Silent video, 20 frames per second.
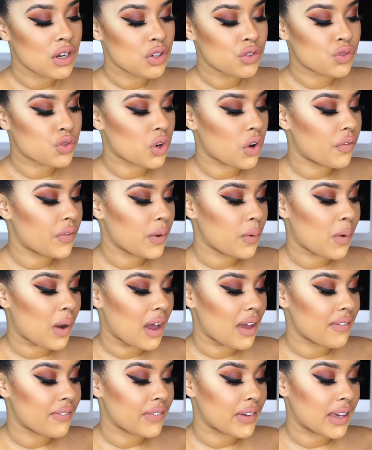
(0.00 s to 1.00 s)
Trophy
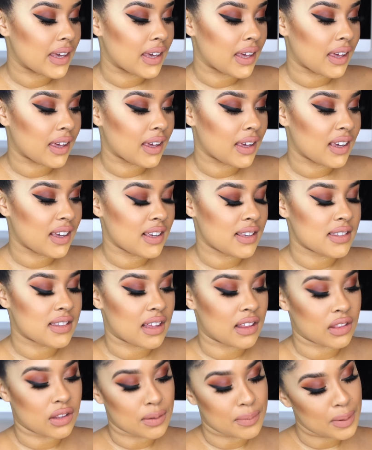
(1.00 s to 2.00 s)
Wife is
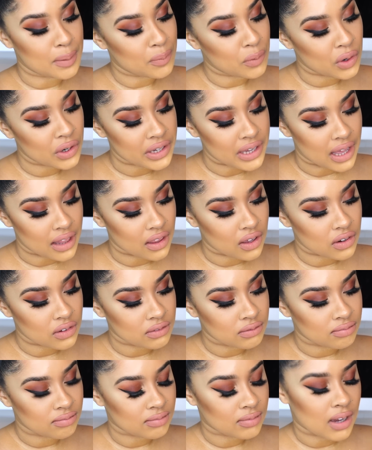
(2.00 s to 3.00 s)
a little bit more
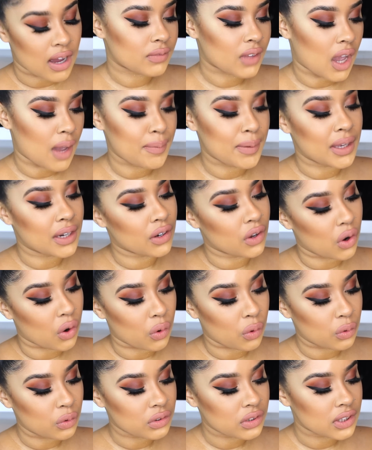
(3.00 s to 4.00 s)
yellow, I mean
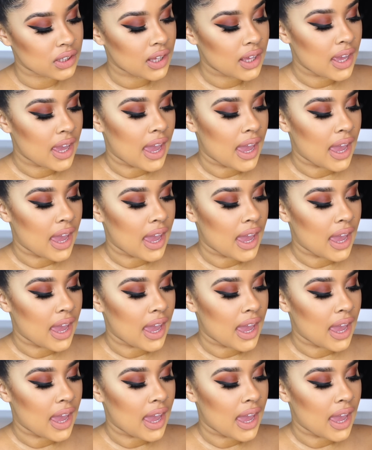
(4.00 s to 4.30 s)
gold.